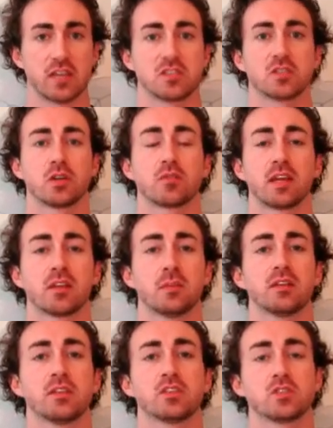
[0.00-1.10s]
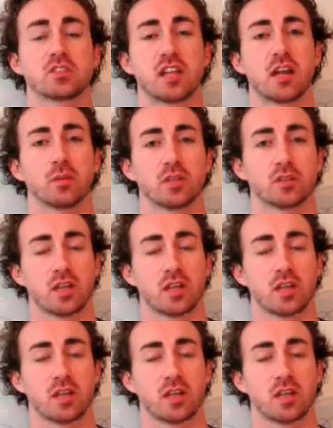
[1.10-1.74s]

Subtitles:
So I recommend that you start with